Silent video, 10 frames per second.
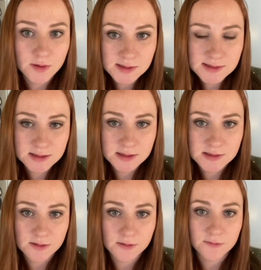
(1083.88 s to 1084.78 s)
this is
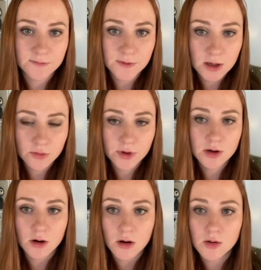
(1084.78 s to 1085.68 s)
the very
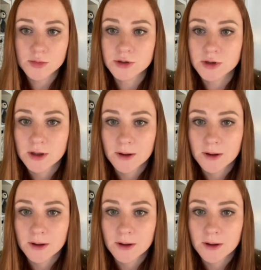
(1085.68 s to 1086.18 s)
common